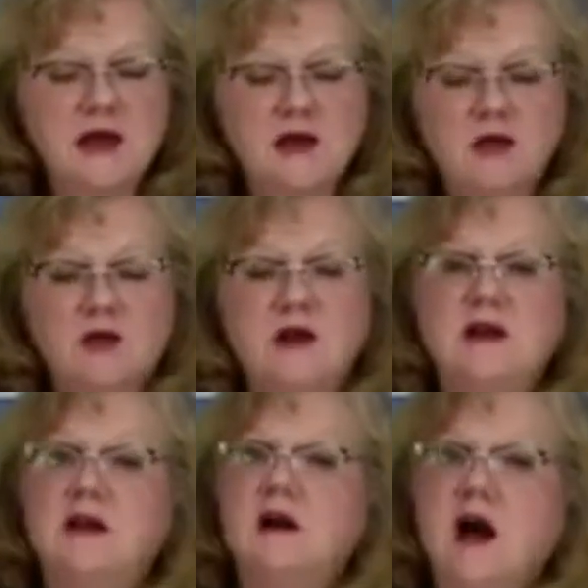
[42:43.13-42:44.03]
You're going to
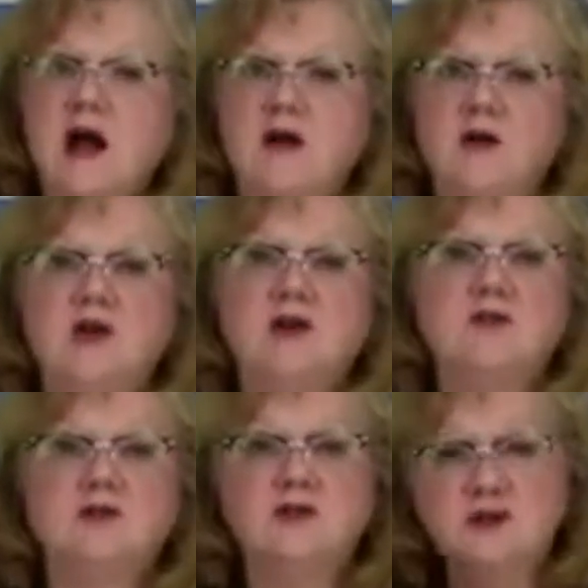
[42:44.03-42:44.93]
need an iron. You can
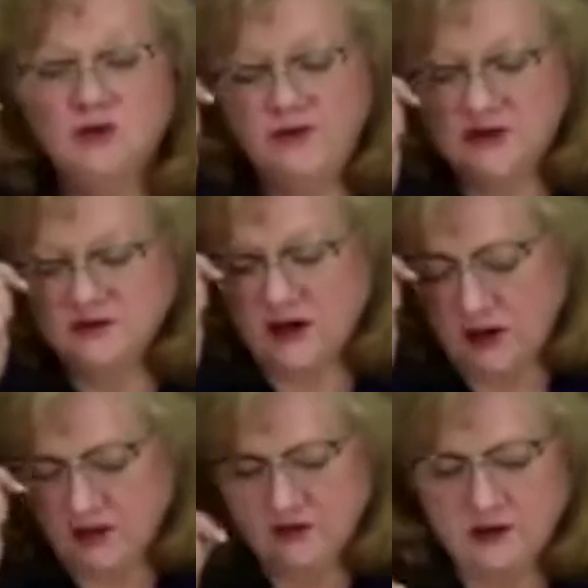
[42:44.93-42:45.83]
use a Dew Fix
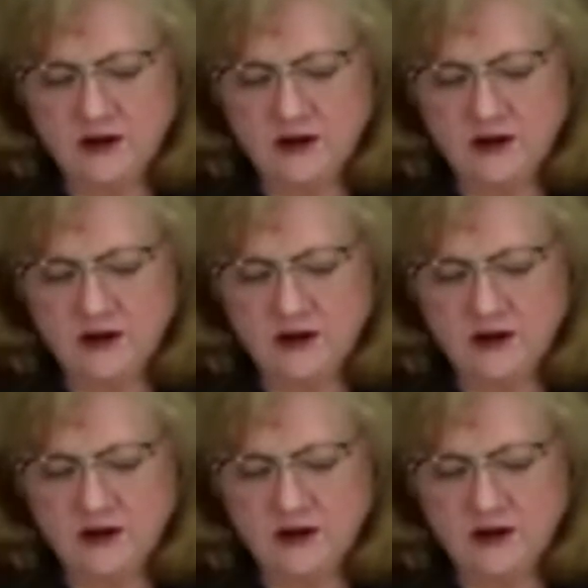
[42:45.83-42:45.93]
iron.